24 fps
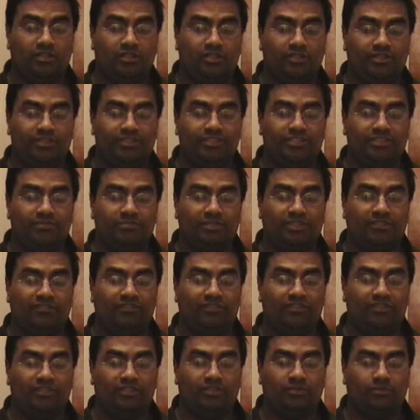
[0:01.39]
This is my
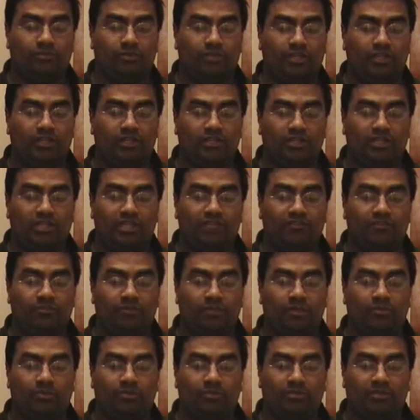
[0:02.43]
50th week live on my
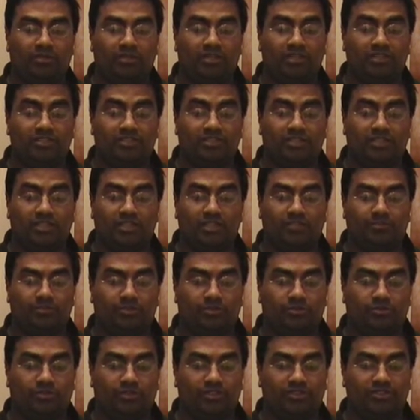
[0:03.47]
webcast on April
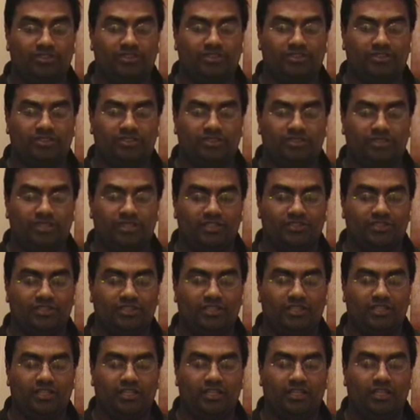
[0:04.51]
26,
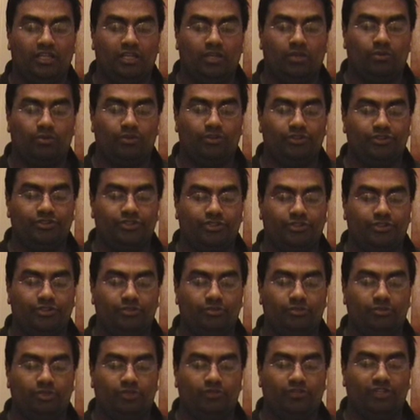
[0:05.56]
2009. We're just the new
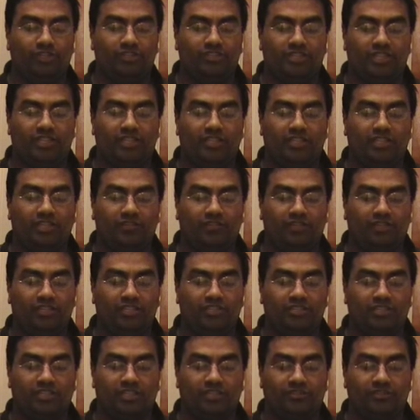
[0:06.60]
movies and
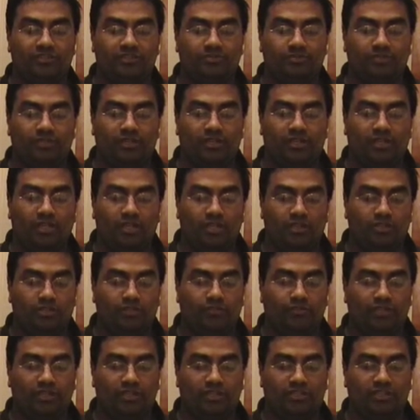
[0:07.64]
DVDs out this week. Don't
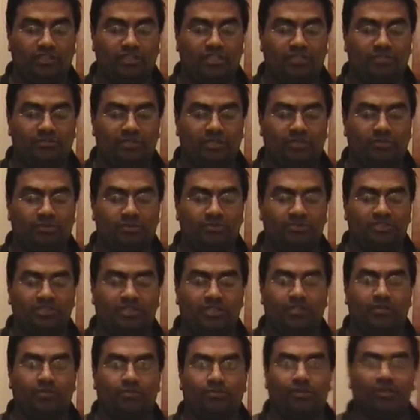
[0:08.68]
forget to log on my website. You
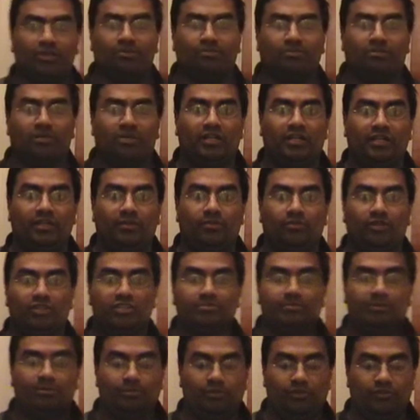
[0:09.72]
can read the plot and watch
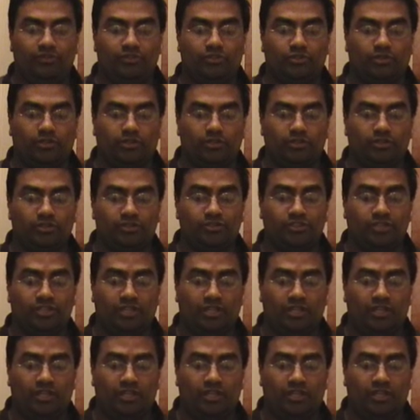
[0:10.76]
my movie trailers.